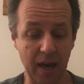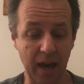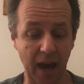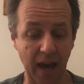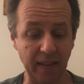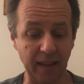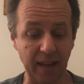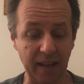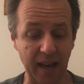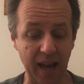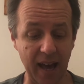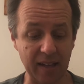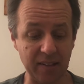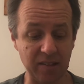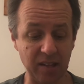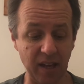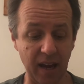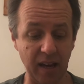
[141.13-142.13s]
And they
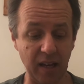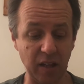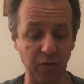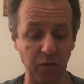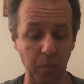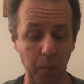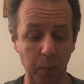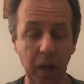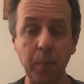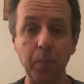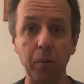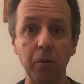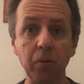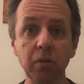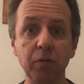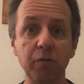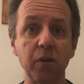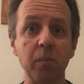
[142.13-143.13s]
can't say it's from
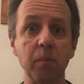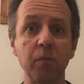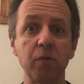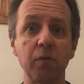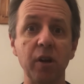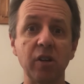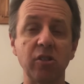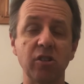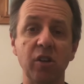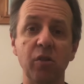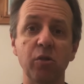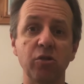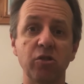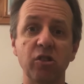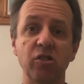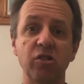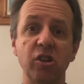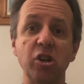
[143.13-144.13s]
people, it
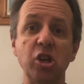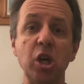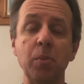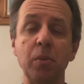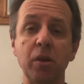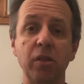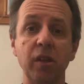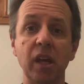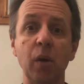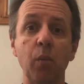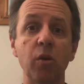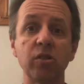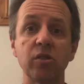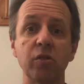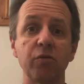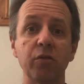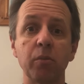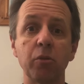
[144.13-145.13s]
was just a human thing,
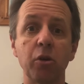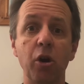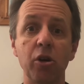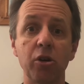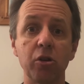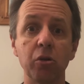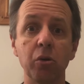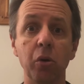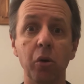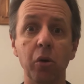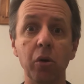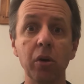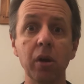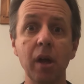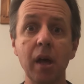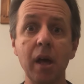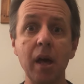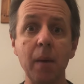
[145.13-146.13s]
wasn't from God at
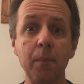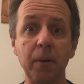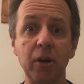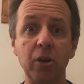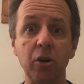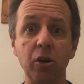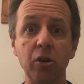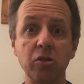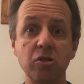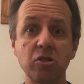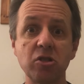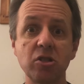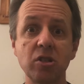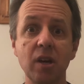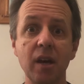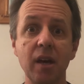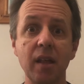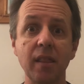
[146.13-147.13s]
all,
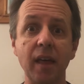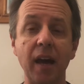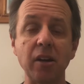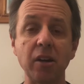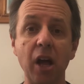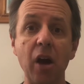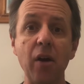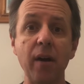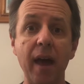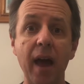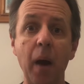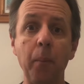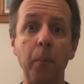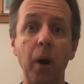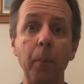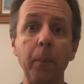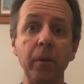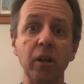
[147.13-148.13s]
because they know how
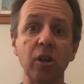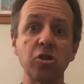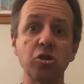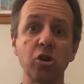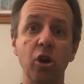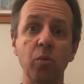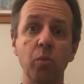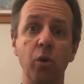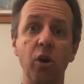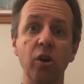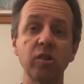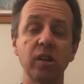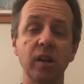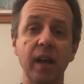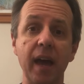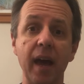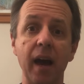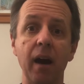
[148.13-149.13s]
popular John was
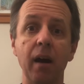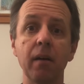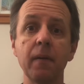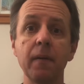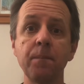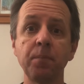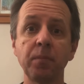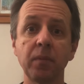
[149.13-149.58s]
and how